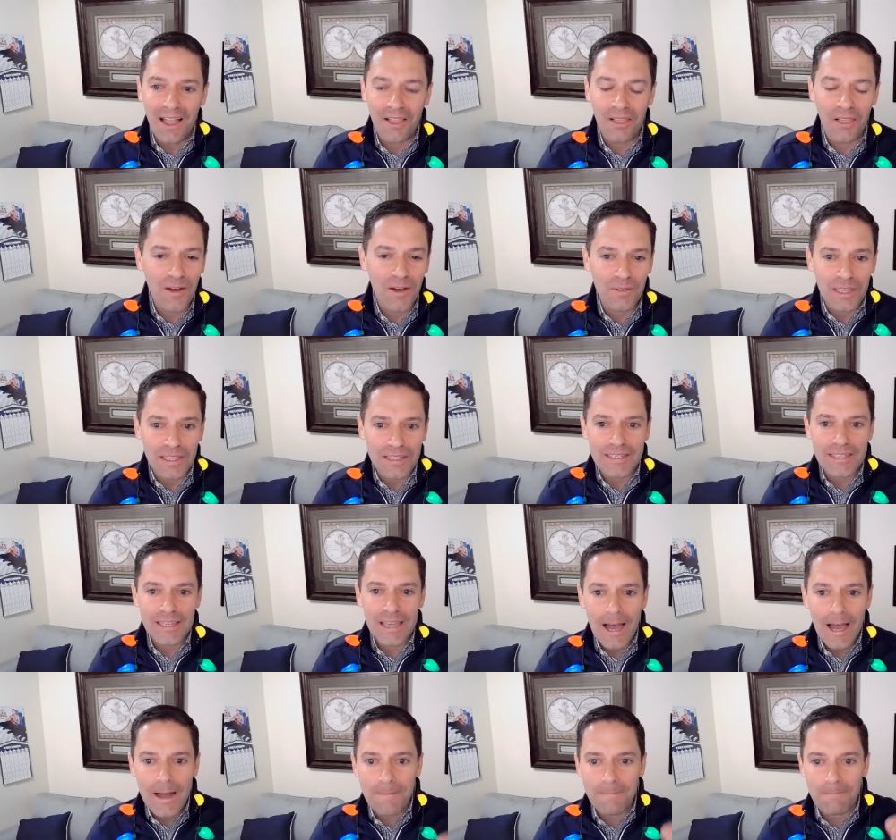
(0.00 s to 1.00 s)
I love it.
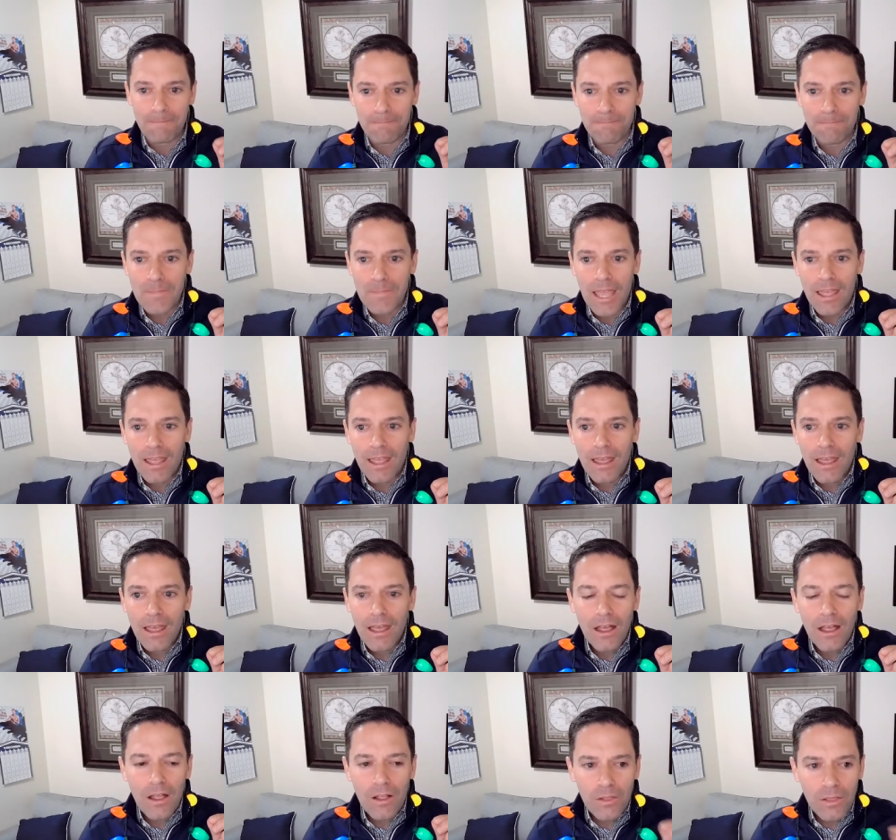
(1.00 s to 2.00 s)
Um,
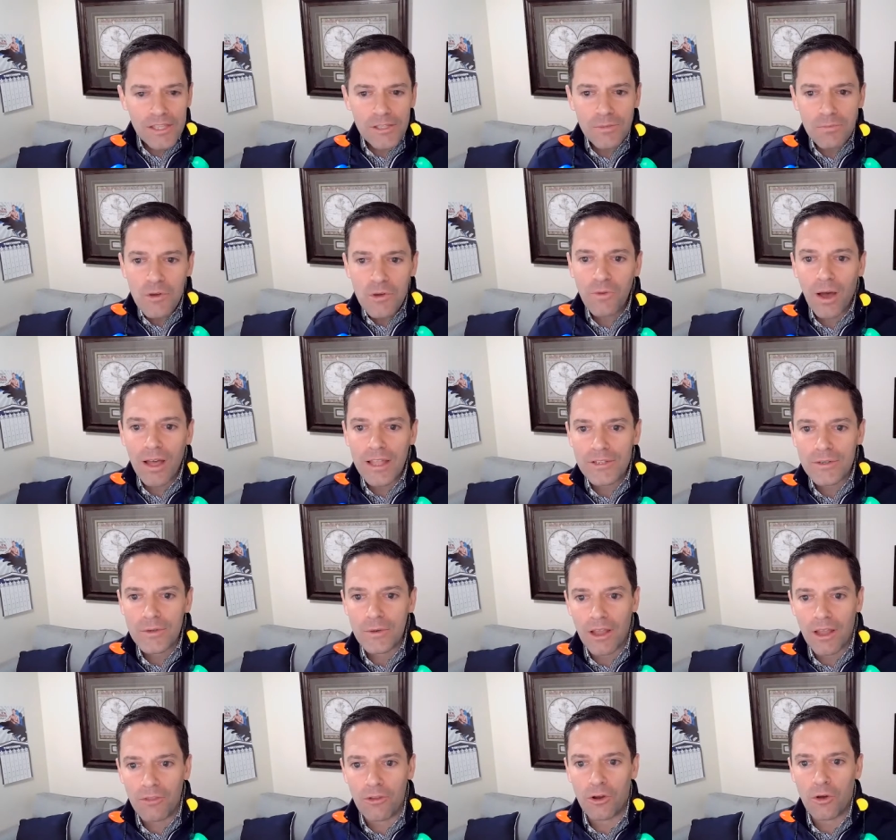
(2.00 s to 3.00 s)
Let's move on to
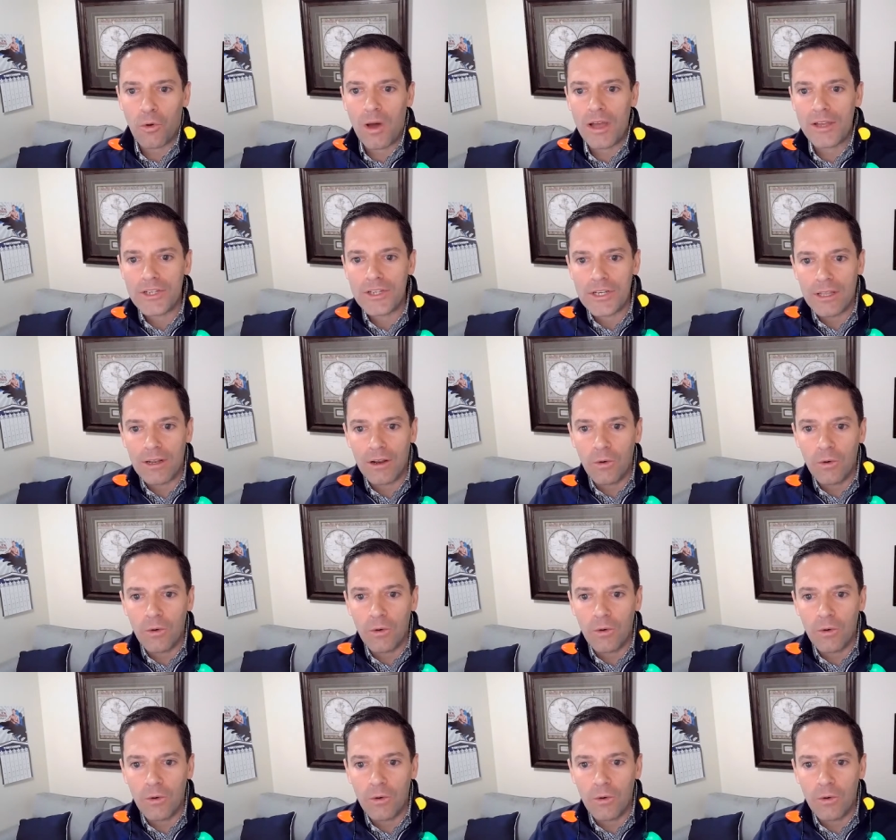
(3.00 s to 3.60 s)
another question.